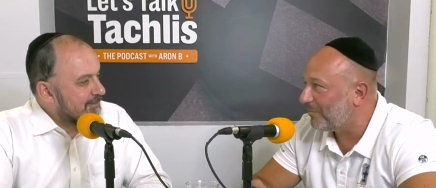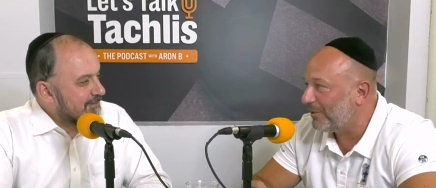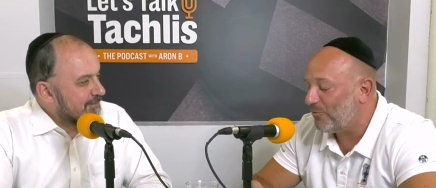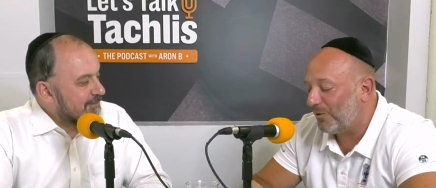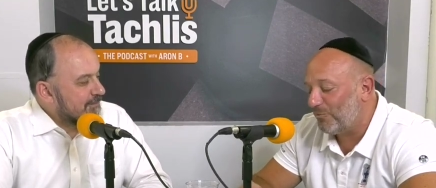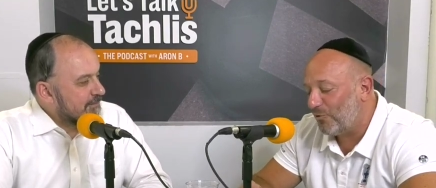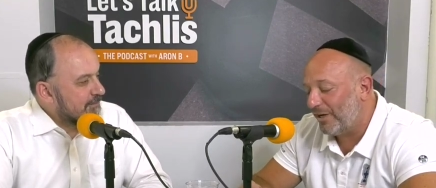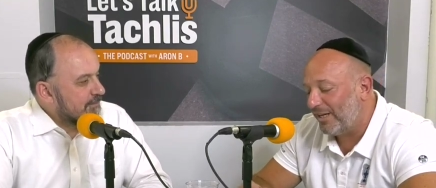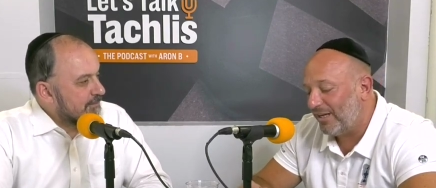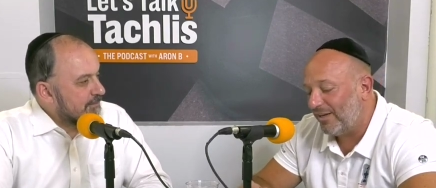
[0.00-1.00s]
Speaker 1: on me one
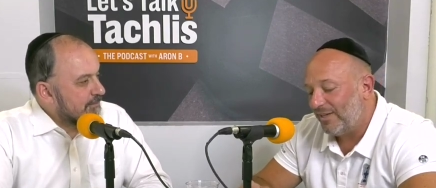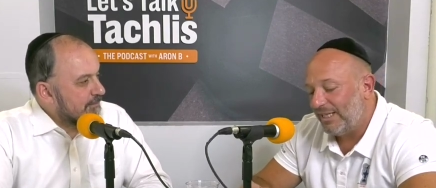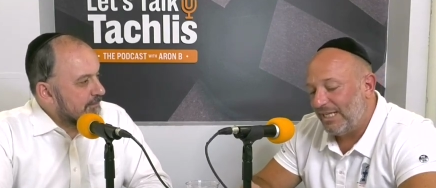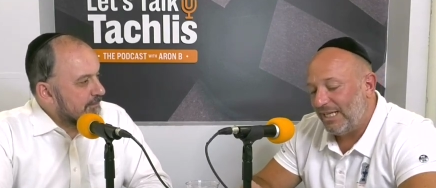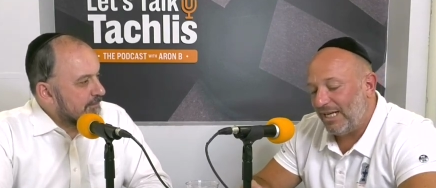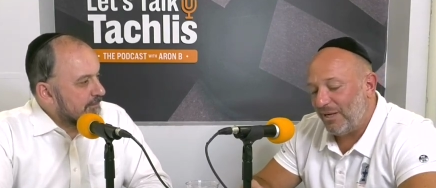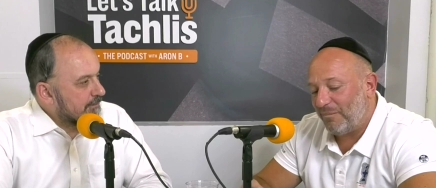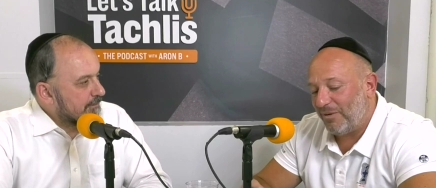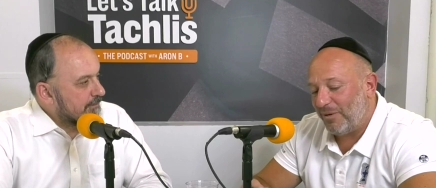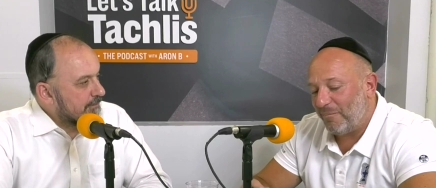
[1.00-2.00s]
morning.
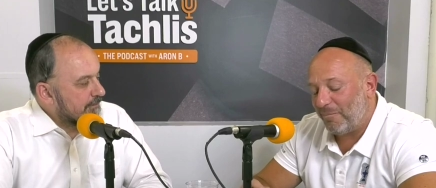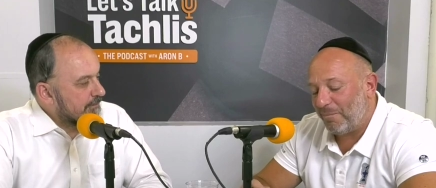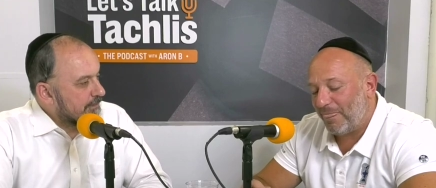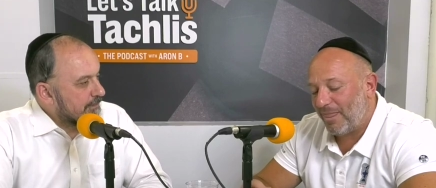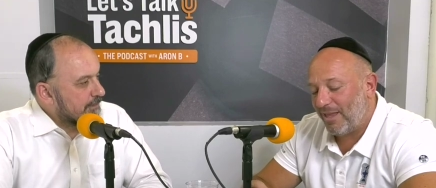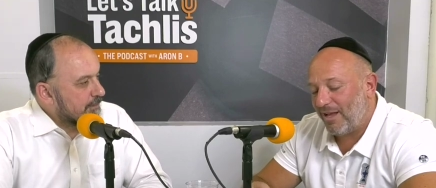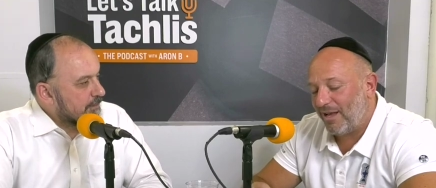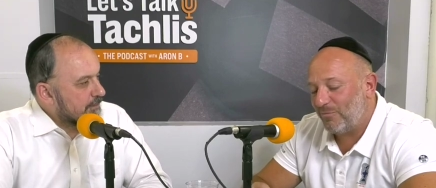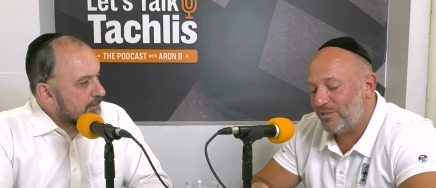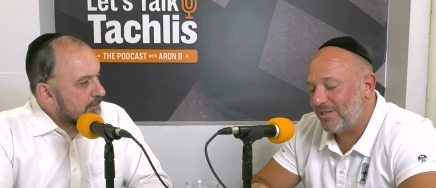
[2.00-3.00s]
Um, um,
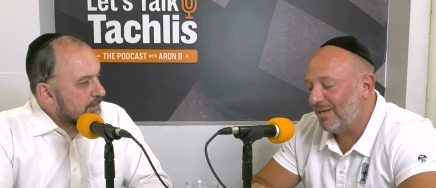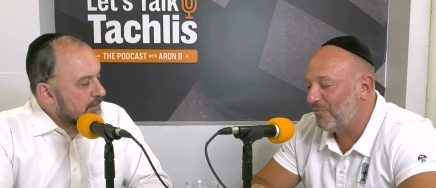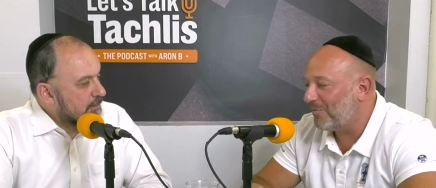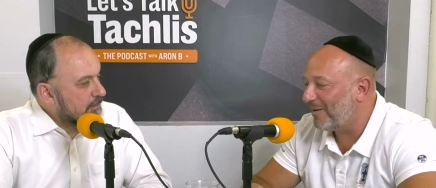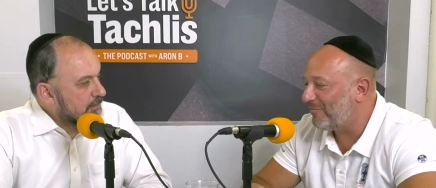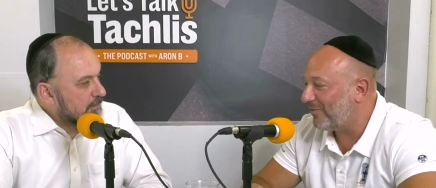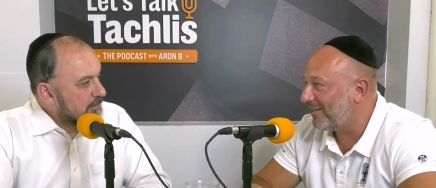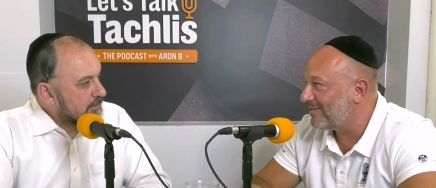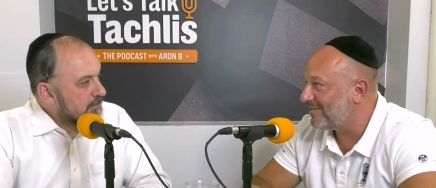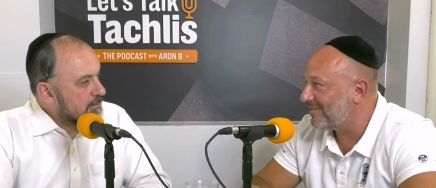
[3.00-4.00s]
I was sitting with my
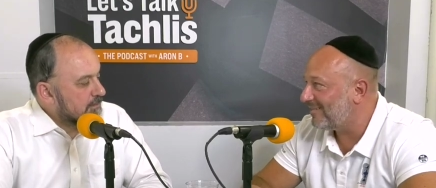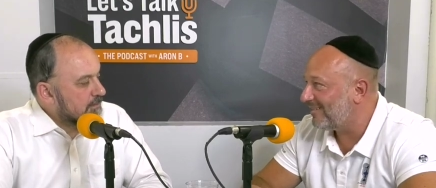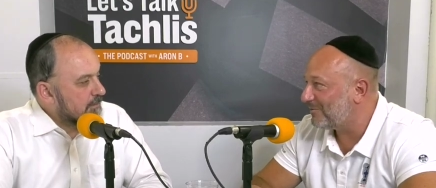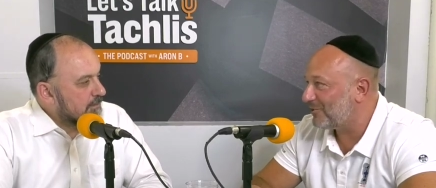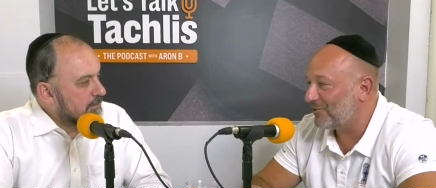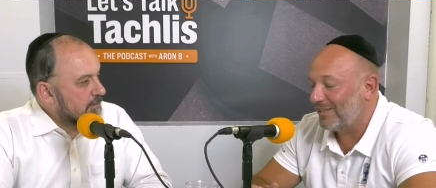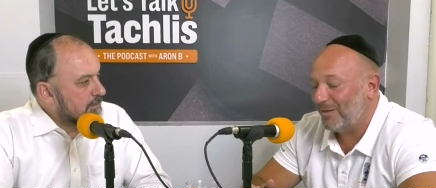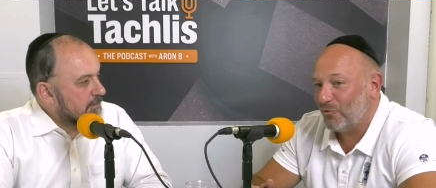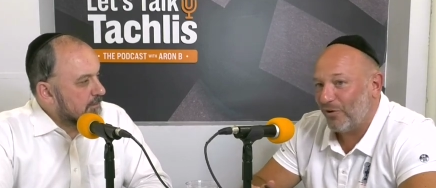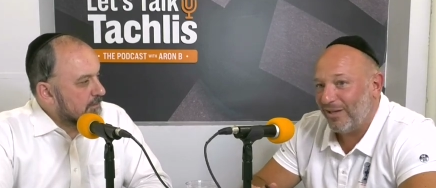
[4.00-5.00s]
friends. It was a Sunday
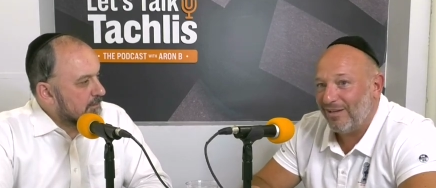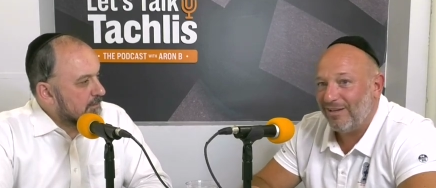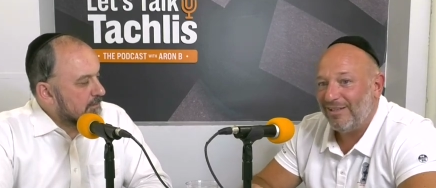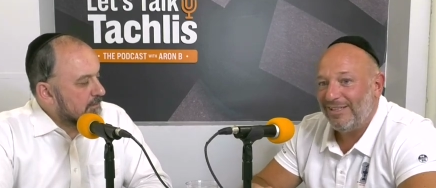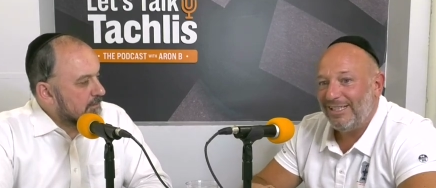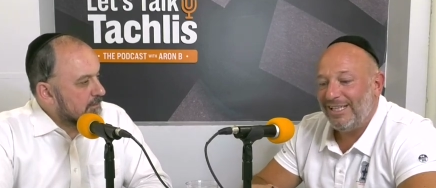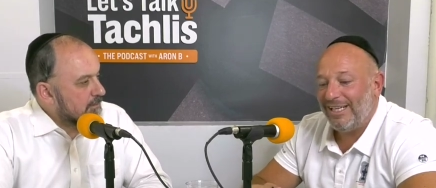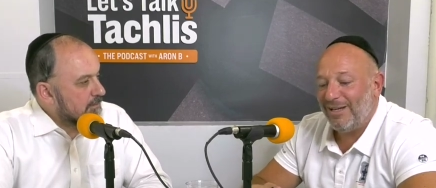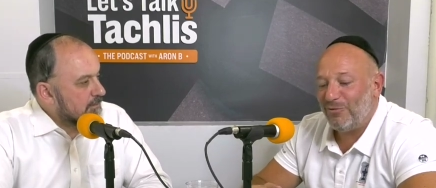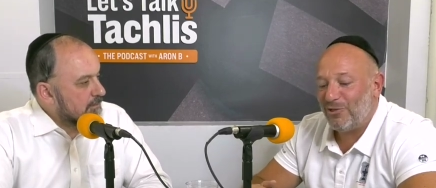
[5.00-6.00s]
morning,
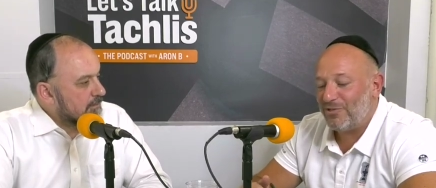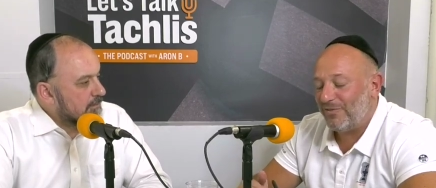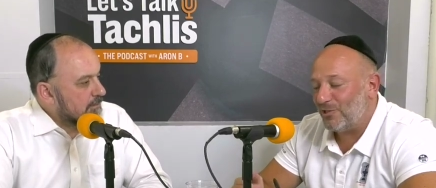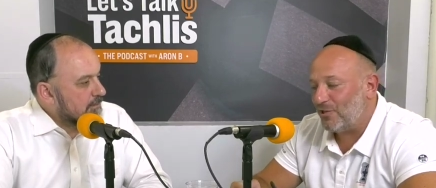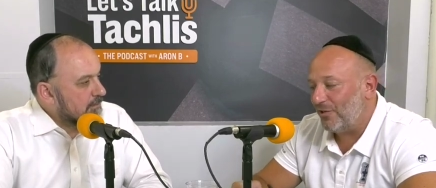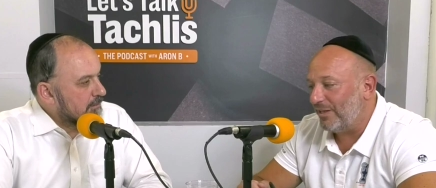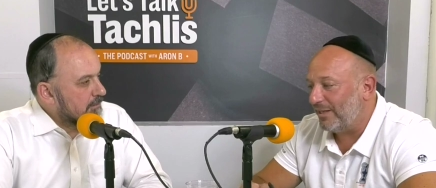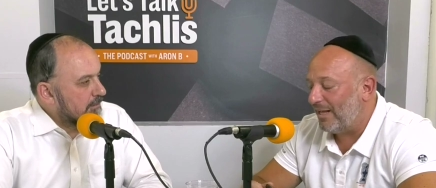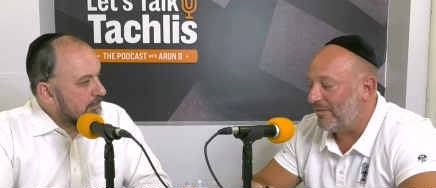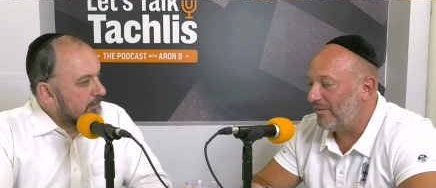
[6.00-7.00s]
and we just finished learning
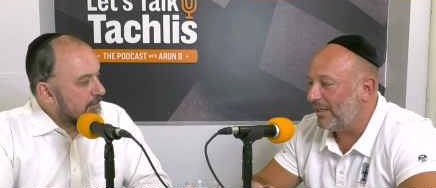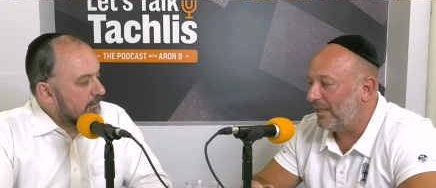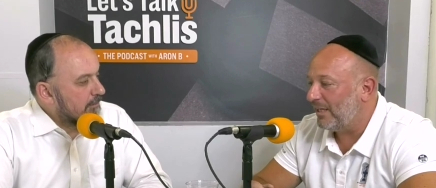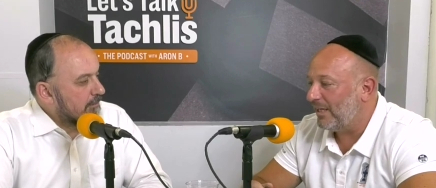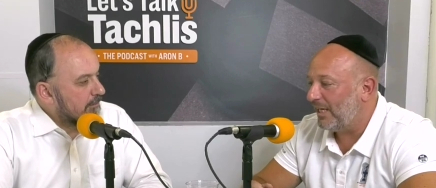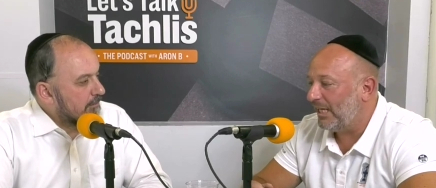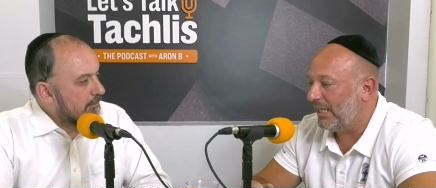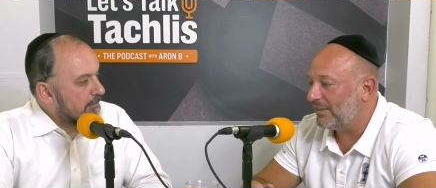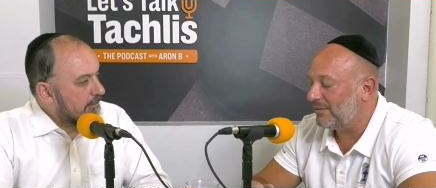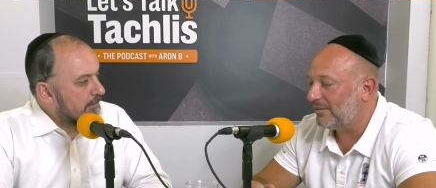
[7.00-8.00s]
and davening.
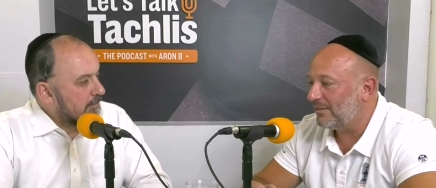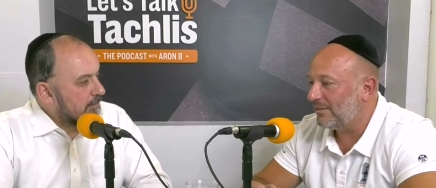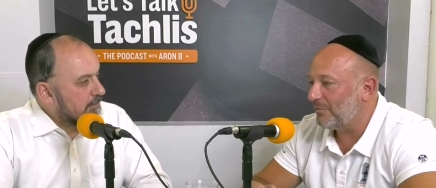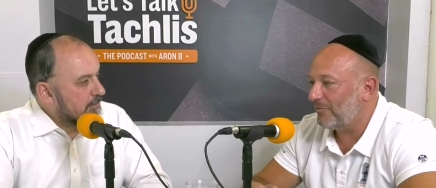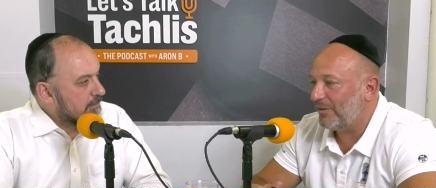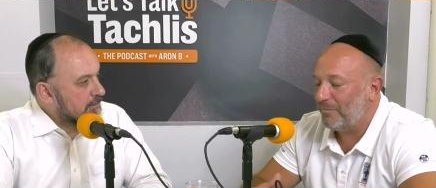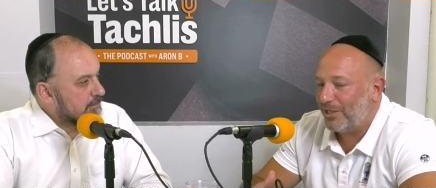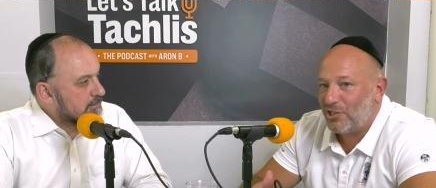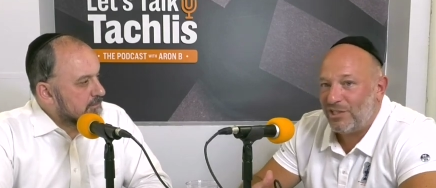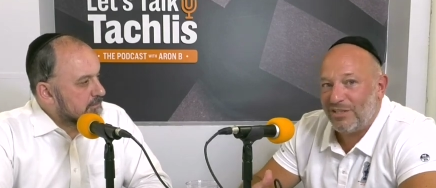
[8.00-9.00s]
And uh, my friend
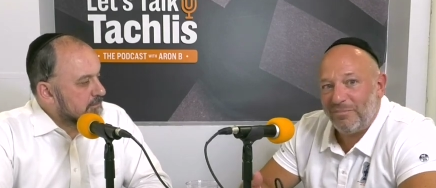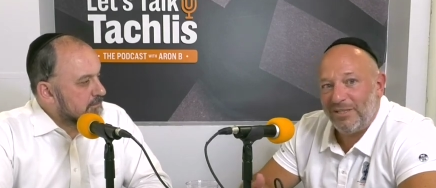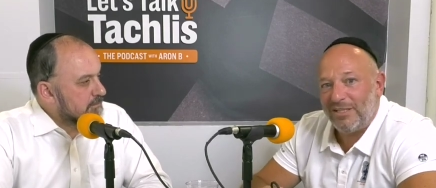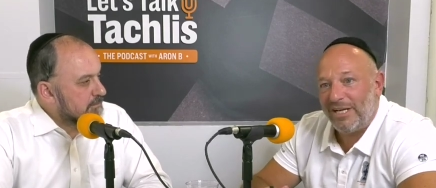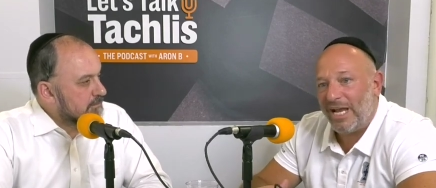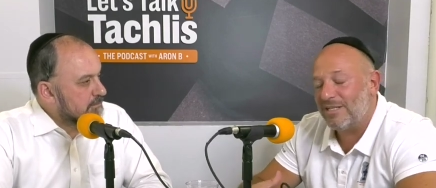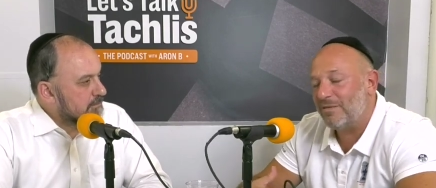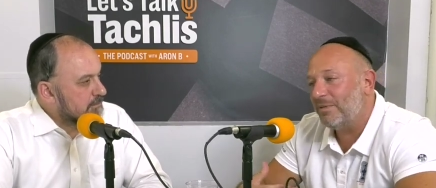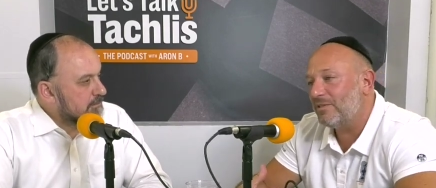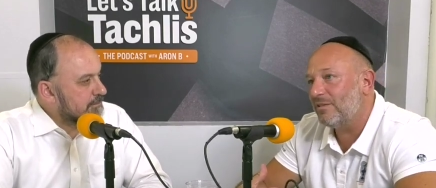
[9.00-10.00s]
mentioned to me that he has
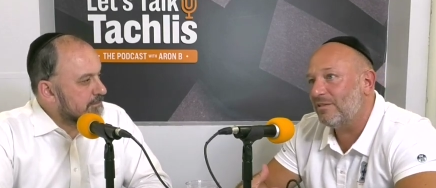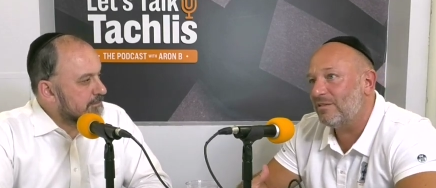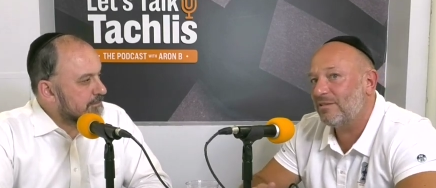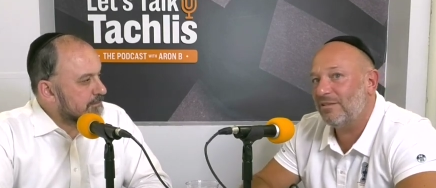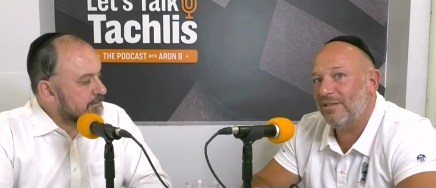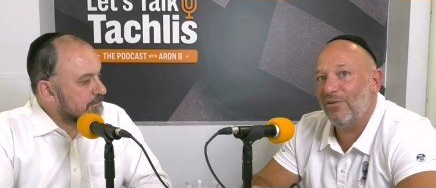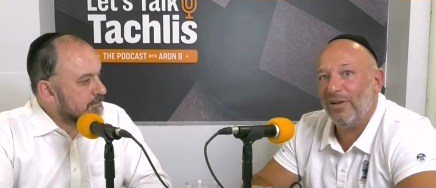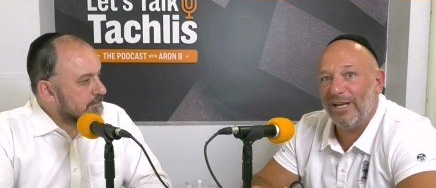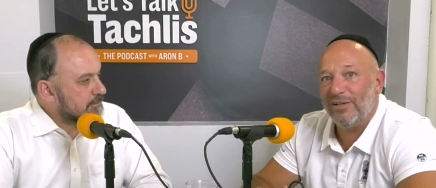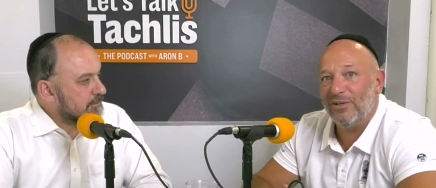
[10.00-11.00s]
a business in
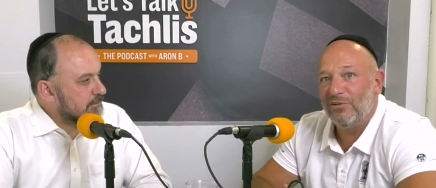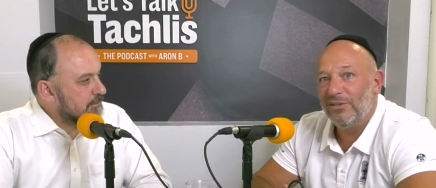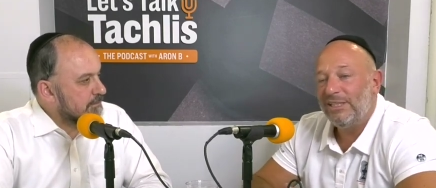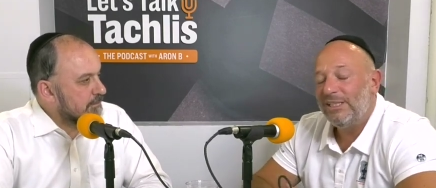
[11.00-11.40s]
Orlando,